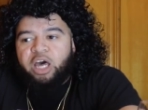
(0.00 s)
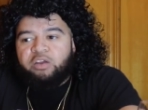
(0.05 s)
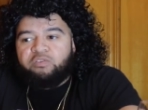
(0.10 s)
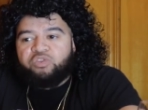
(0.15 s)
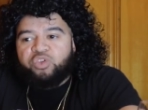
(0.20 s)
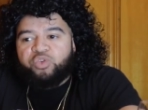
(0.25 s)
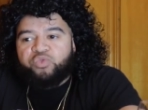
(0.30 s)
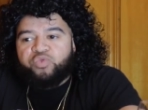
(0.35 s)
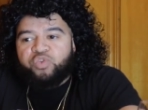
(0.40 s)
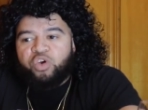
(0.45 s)
of
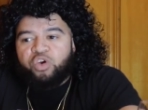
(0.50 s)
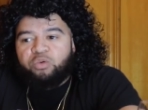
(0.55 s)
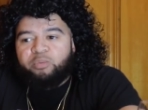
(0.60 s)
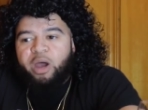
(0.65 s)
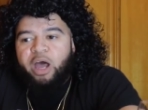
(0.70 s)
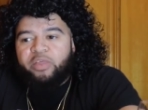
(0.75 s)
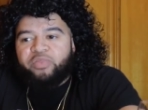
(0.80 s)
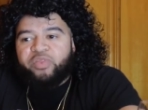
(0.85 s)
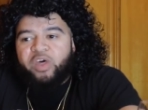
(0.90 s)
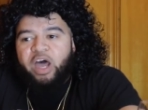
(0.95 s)
this film.
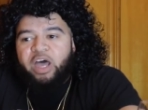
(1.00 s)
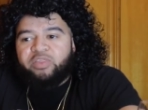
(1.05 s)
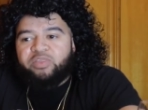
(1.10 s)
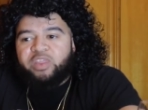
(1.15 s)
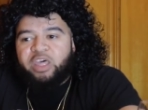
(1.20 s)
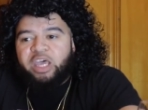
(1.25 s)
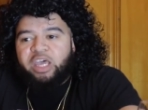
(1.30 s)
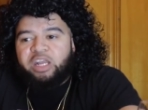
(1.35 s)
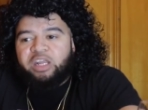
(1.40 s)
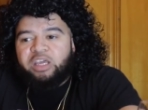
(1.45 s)
I thought
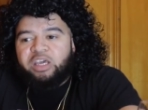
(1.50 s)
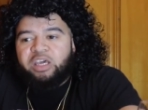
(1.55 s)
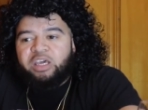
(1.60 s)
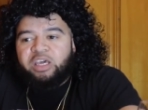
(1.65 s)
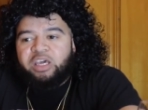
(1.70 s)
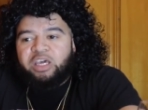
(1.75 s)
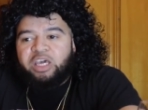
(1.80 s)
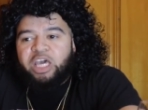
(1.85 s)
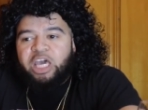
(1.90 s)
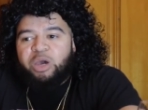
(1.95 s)
that
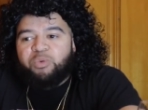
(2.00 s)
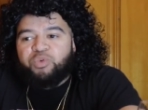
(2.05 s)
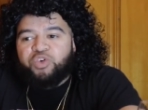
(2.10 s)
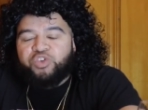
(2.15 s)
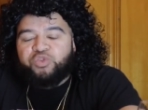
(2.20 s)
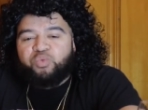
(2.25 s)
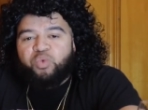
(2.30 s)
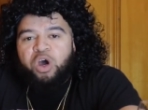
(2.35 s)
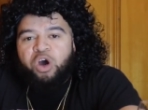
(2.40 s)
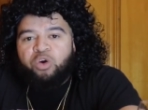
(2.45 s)
it
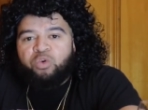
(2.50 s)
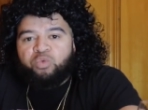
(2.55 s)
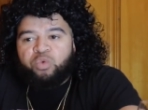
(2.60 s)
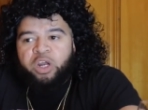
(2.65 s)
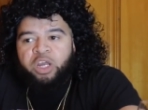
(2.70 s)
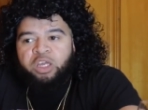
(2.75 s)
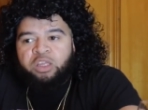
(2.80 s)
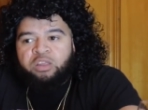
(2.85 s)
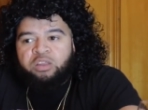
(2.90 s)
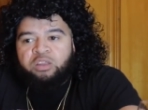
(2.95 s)
was well
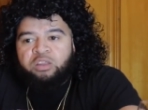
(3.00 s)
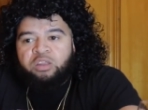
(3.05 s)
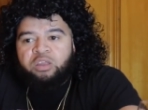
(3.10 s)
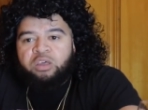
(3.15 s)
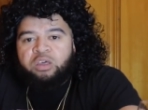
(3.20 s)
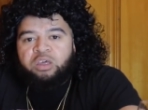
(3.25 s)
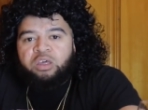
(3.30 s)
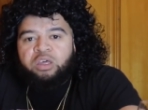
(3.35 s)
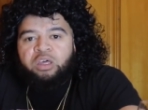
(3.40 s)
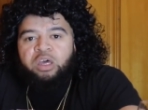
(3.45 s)
written.
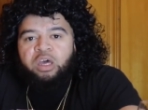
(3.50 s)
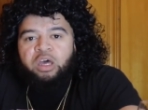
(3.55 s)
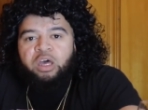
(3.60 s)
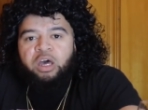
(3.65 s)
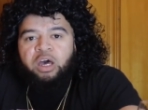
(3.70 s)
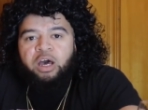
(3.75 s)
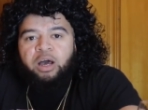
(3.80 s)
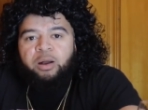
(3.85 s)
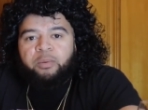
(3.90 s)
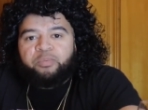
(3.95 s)

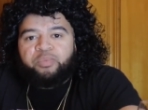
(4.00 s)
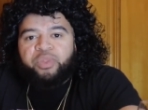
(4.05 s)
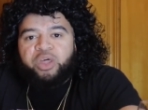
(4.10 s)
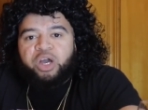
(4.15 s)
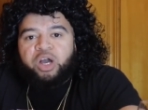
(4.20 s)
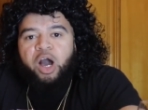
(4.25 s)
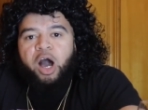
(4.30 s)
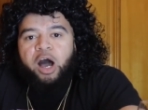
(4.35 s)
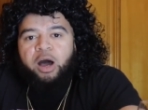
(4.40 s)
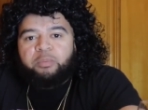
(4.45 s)
The
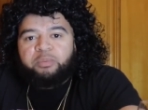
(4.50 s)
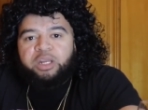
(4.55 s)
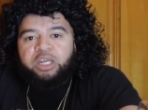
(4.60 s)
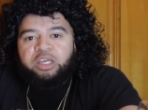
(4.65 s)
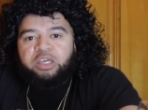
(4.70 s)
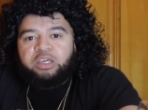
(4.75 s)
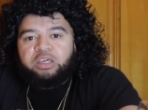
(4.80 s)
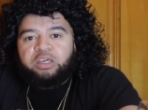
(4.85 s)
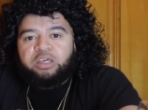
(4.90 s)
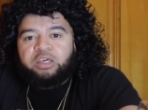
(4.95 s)

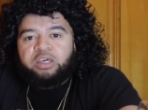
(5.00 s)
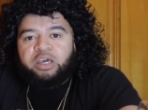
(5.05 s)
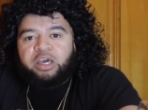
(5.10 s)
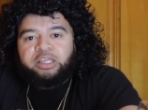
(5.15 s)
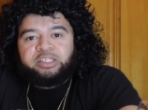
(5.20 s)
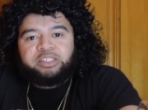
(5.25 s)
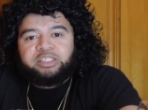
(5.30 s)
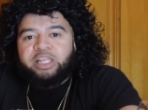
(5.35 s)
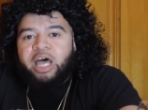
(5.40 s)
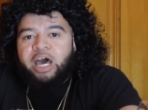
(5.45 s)
comedy,
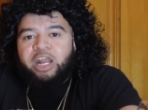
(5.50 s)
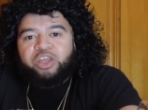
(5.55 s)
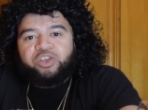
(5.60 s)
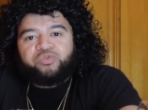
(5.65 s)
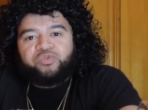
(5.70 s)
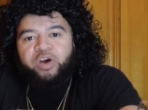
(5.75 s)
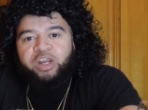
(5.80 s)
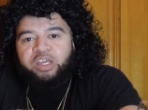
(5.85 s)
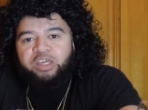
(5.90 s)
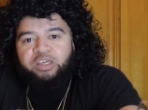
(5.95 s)
it's not as
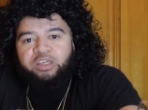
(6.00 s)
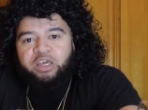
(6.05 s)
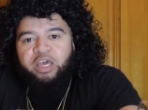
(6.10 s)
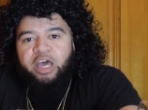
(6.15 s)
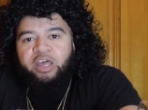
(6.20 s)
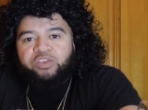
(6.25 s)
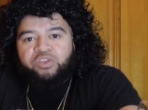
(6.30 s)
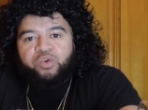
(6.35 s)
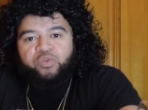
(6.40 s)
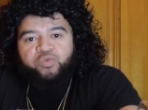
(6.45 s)
funny
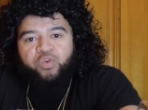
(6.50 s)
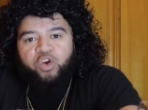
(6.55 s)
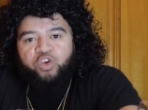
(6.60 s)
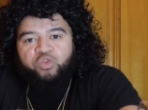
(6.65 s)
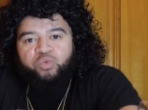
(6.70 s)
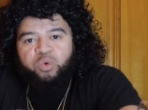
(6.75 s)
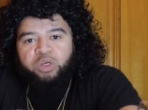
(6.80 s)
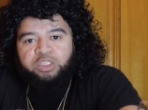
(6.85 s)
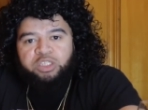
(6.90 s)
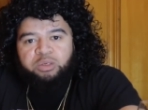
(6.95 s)
as the
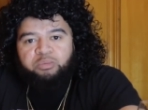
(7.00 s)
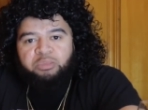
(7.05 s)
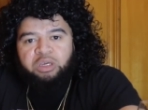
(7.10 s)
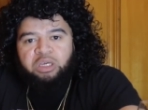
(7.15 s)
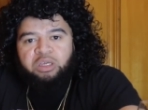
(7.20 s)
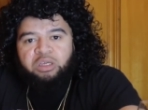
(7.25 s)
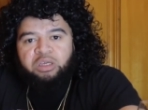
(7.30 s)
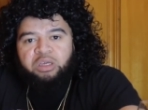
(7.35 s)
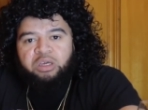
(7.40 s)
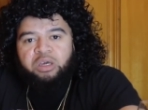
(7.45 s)
first one to
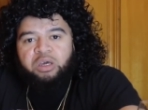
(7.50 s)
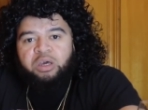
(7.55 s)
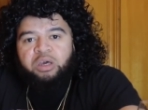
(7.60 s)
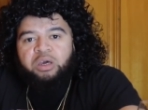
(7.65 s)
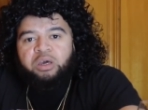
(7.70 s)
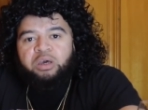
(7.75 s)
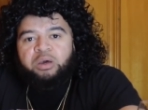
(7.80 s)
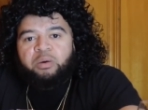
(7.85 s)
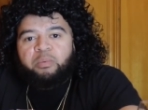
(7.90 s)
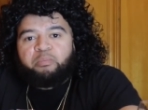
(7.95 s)
me,
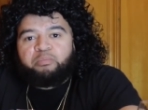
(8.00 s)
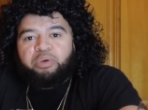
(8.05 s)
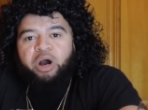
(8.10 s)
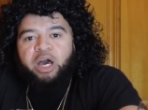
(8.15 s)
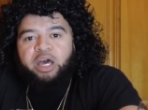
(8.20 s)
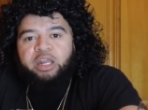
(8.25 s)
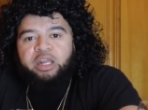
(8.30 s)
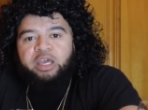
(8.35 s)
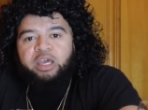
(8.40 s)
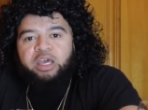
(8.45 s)

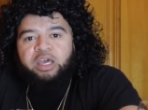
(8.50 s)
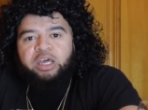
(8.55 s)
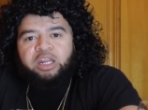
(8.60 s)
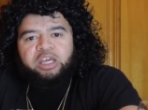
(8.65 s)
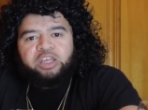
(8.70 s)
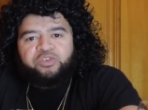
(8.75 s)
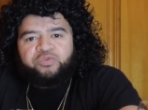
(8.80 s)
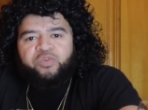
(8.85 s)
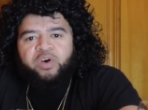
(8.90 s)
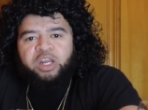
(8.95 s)
but it
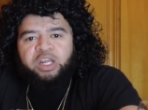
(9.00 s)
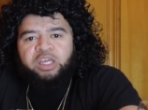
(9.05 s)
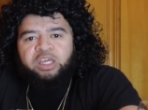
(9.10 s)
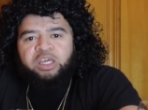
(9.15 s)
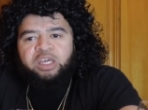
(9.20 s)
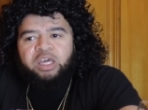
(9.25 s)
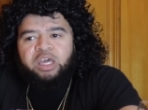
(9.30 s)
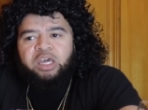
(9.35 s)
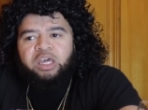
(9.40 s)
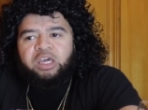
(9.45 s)
is
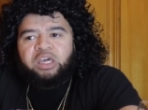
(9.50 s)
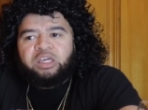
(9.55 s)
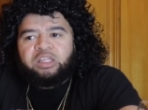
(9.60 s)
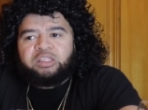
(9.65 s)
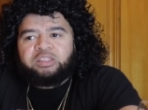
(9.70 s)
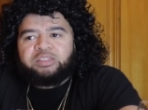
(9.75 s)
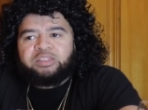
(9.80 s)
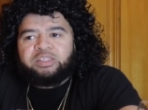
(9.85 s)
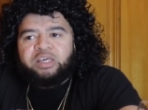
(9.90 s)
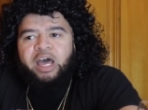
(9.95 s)
funny.
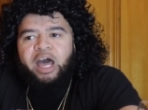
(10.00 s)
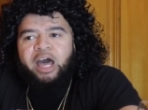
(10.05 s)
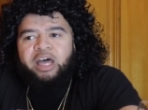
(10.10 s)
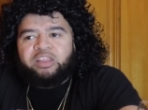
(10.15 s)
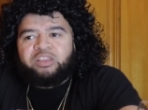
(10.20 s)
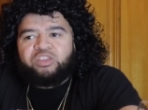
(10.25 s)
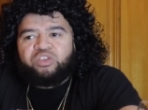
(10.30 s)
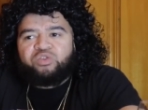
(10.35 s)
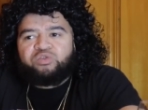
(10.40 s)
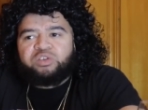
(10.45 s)
And
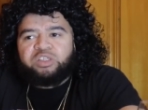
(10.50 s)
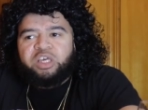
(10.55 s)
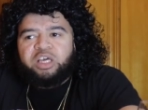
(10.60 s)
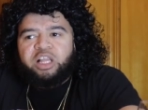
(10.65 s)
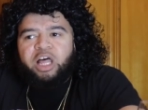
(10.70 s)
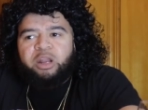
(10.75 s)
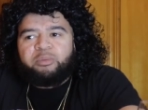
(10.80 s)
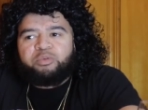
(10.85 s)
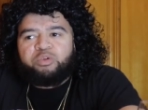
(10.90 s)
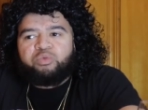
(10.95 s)
I do see a
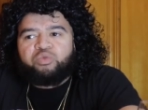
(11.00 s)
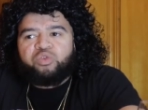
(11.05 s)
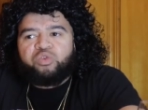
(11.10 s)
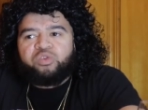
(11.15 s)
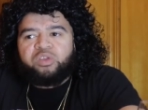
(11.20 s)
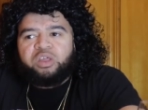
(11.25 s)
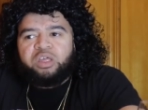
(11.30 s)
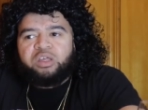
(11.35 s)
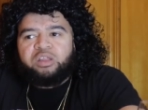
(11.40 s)
lot of people